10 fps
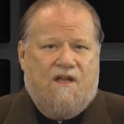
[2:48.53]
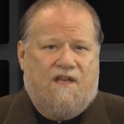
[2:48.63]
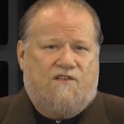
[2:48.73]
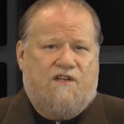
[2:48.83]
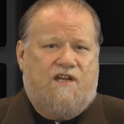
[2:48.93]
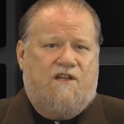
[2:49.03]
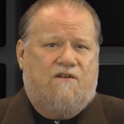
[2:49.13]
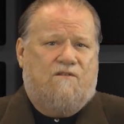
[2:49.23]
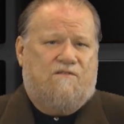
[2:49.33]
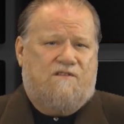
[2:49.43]

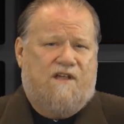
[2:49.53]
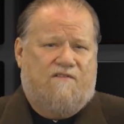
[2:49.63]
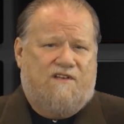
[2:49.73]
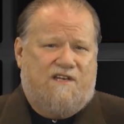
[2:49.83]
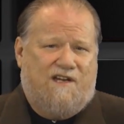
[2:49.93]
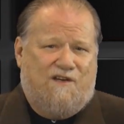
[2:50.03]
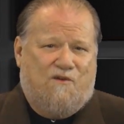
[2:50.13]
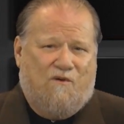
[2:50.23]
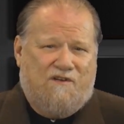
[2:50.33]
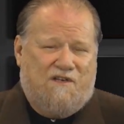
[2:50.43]
Ezekiel 17,
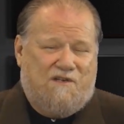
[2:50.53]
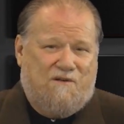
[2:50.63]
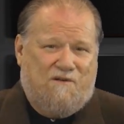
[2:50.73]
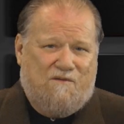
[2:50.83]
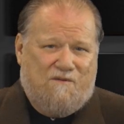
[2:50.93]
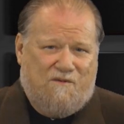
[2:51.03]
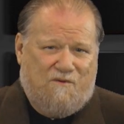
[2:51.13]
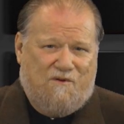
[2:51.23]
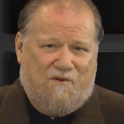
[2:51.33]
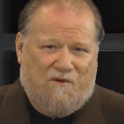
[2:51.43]
22
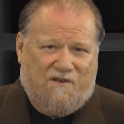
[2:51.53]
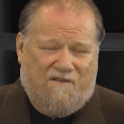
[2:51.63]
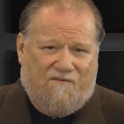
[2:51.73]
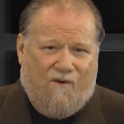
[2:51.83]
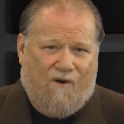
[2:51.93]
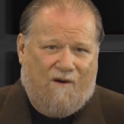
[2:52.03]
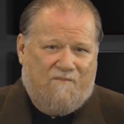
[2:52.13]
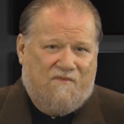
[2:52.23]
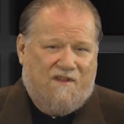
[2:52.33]
through 24.